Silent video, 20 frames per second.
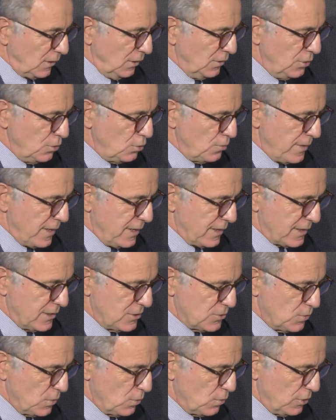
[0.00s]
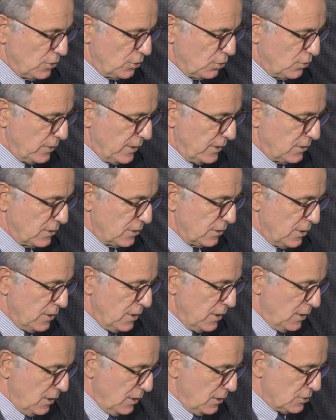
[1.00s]
new markets we want to enter.
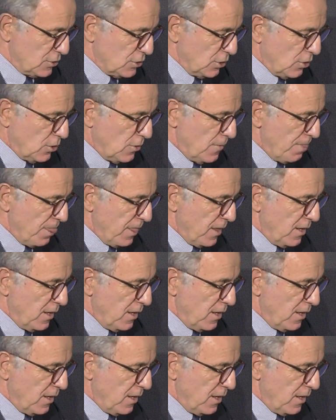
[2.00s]
So